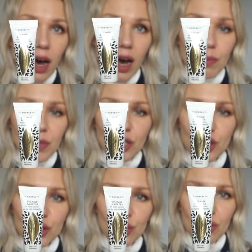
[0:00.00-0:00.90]
I'm not
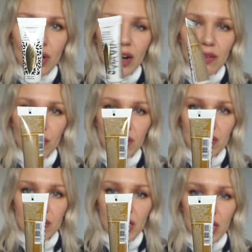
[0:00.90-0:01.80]
sure. I really
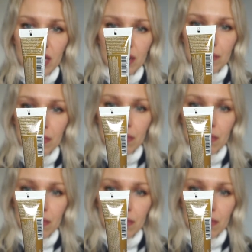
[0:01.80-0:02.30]
think